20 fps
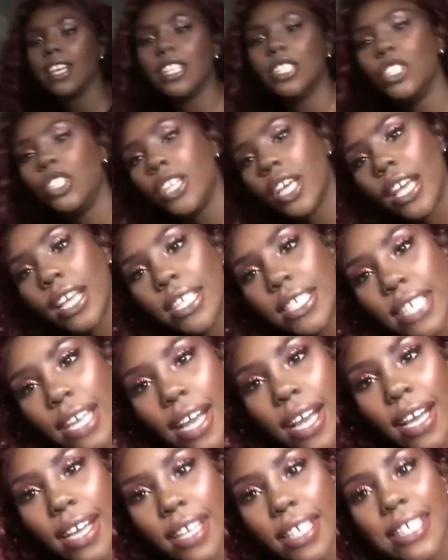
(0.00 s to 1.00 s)
Shake
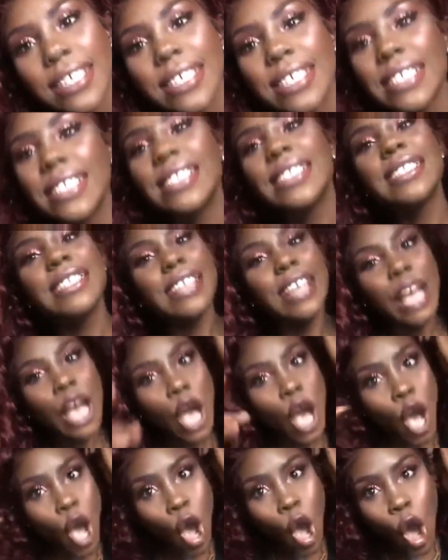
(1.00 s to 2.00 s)
test
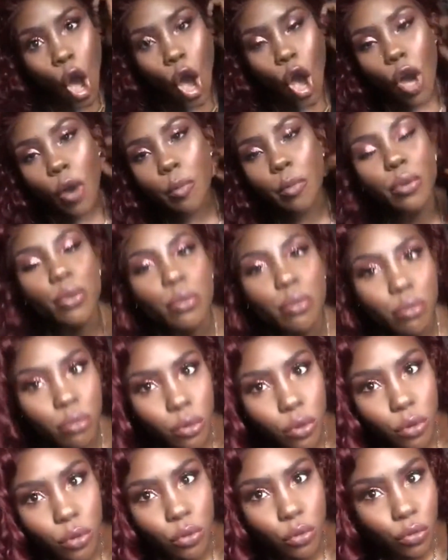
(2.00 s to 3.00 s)

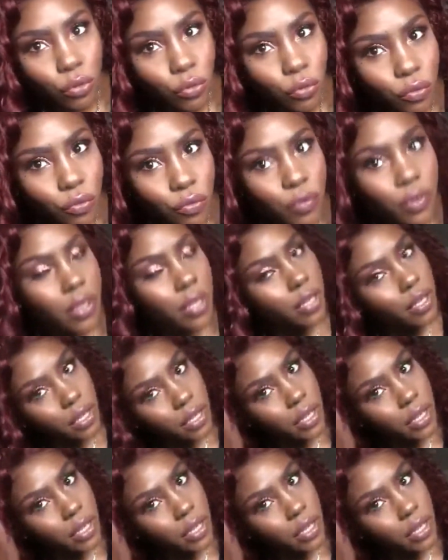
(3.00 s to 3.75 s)
approved.